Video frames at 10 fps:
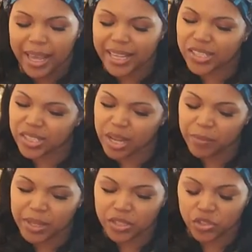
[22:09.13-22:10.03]
it's
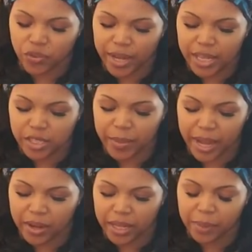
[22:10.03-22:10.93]
something strange
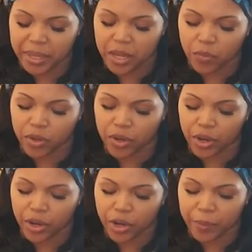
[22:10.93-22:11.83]
about it. Let me get one on
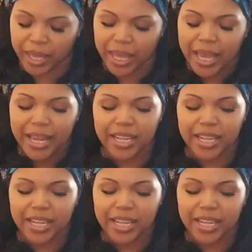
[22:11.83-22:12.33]
the hermit.